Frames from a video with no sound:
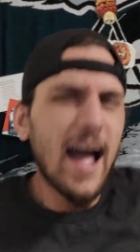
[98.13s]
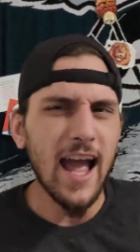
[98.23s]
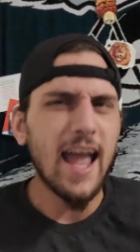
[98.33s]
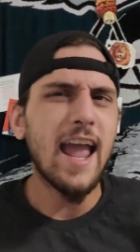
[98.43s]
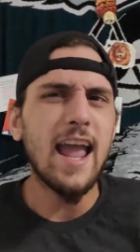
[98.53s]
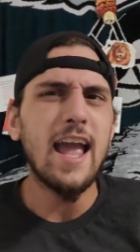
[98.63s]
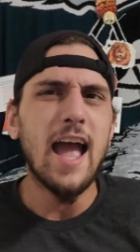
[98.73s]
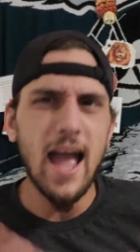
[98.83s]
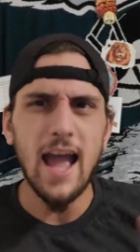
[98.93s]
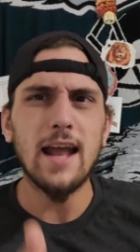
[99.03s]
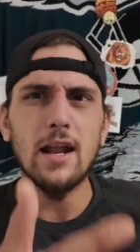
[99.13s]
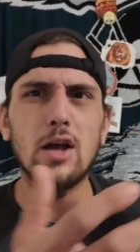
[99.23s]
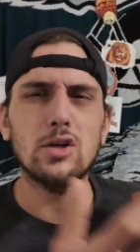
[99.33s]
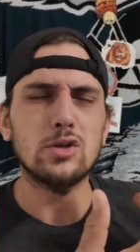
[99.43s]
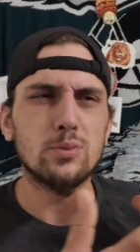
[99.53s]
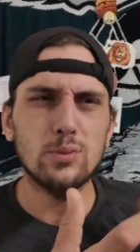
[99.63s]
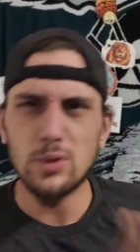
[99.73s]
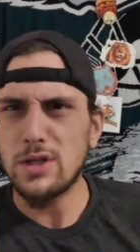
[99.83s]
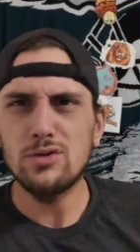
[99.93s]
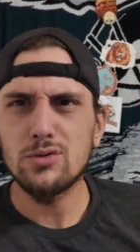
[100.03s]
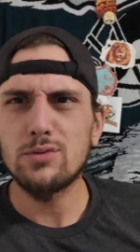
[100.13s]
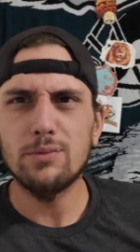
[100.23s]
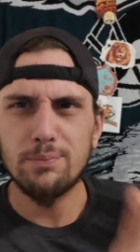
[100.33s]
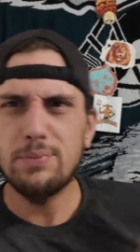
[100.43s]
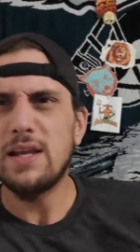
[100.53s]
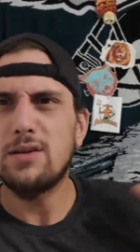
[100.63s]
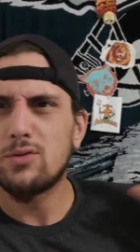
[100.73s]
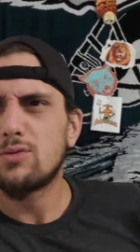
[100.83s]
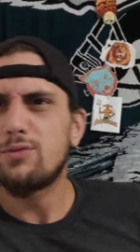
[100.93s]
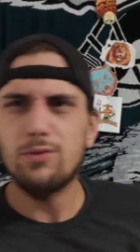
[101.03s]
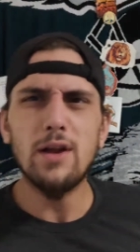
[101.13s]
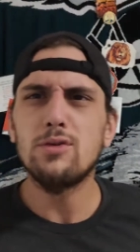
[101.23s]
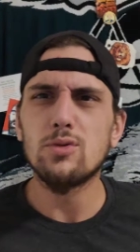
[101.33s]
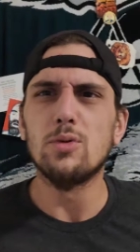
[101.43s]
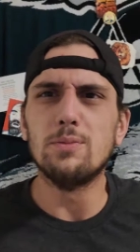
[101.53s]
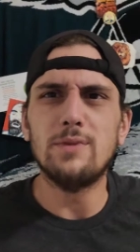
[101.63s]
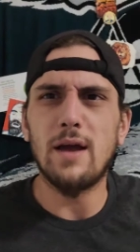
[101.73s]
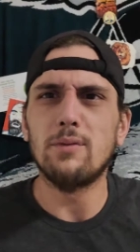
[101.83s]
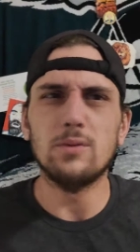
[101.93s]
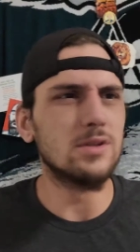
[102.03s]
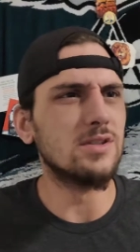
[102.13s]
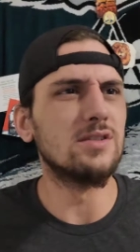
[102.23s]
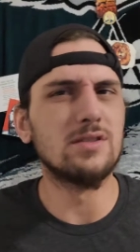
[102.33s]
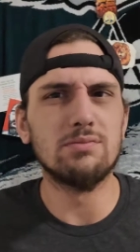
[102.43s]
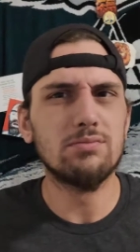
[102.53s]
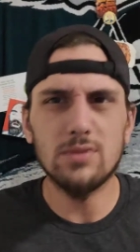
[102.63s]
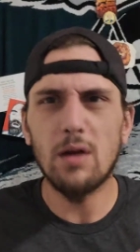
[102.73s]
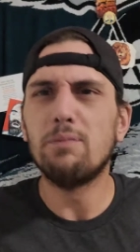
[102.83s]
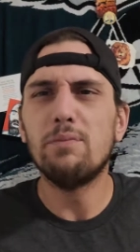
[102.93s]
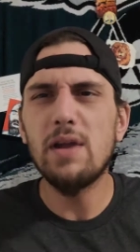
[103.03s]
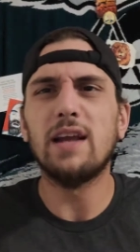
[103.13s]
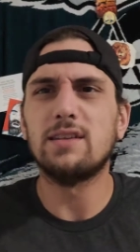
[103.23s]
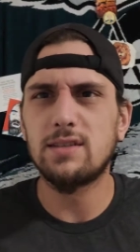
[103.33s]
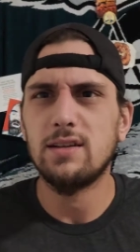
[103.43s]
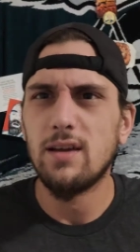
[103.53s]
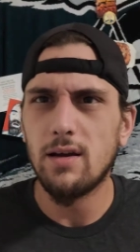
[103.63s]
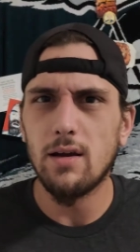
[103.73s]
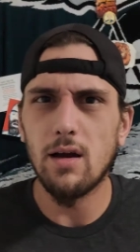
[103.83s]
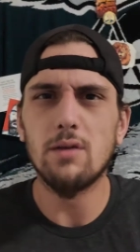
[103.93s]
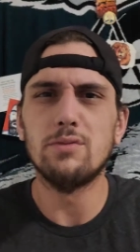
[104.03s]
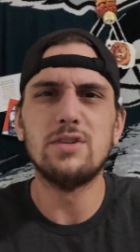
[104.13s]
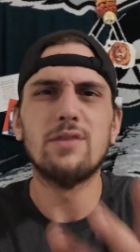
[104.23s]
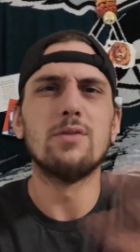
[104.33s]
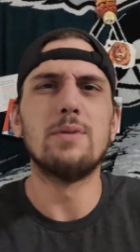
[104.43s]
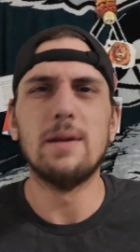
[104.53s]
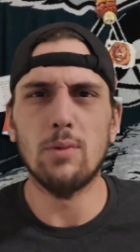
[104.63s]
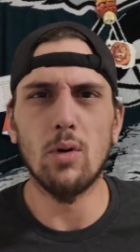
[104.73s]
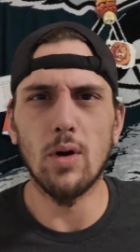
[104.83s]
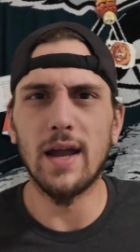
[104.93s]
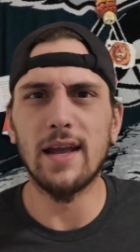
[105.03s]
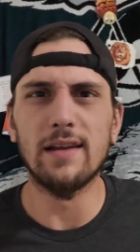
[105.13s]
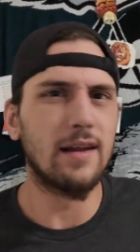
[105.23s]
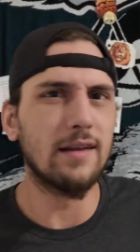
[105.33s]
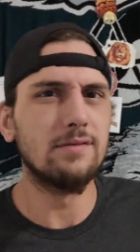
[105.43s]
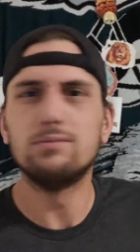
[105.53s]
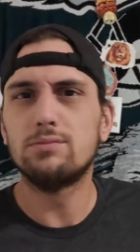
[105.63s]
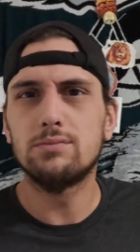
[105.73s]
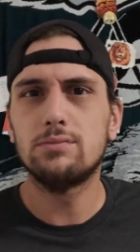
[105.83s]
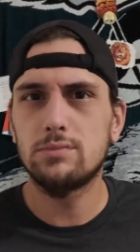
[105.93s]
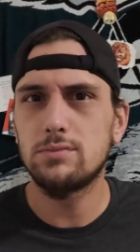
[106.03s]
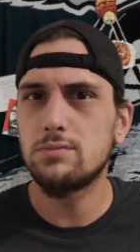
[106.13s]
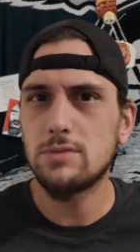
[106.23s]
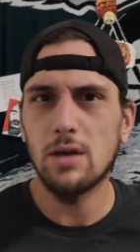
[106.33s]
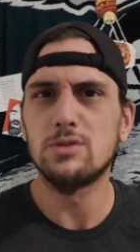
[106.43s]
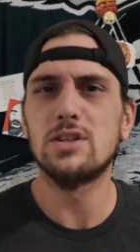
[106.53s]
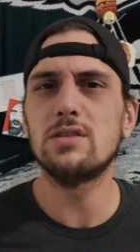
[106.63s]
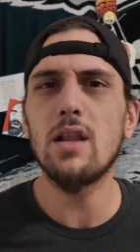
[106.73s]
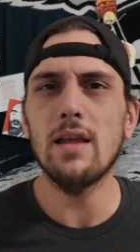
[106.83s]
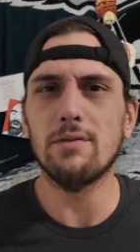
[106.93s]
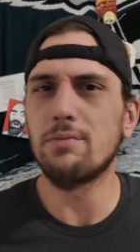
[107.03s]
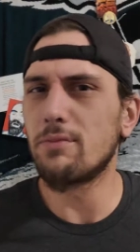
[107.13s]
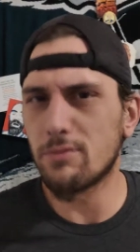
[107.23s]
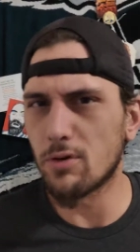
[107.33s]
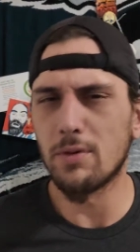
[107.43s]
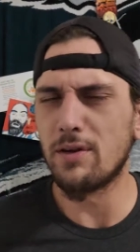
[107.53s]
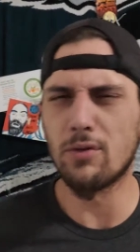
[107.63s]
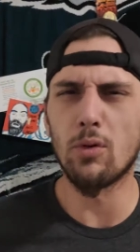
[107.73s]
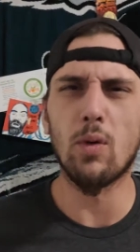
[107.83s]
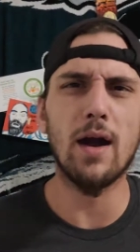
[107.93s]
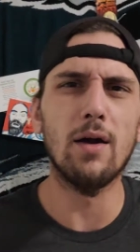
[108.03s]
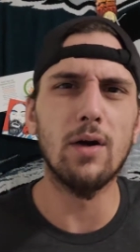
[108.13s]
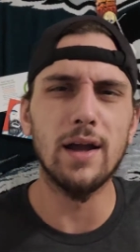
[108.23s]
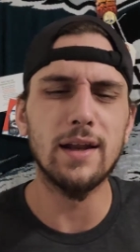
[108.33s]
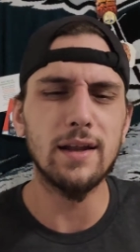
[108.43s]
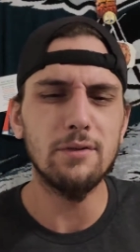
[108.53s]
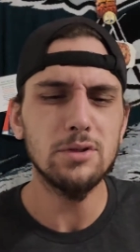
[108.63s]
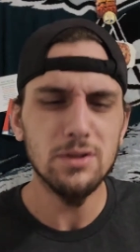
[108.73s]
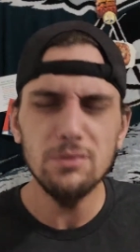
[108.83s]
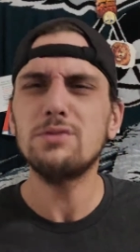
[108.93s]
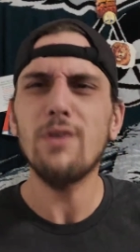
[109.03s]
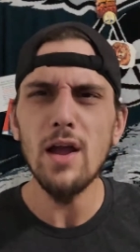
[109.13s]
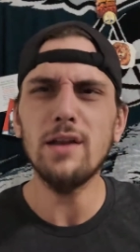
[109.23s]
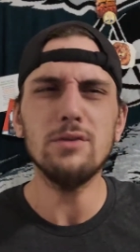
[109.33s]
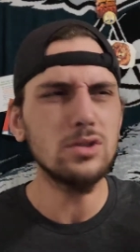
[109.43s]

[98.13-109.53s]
I had a big friend group that was a mix of different people, and that was just life for me for a while, and it was fun.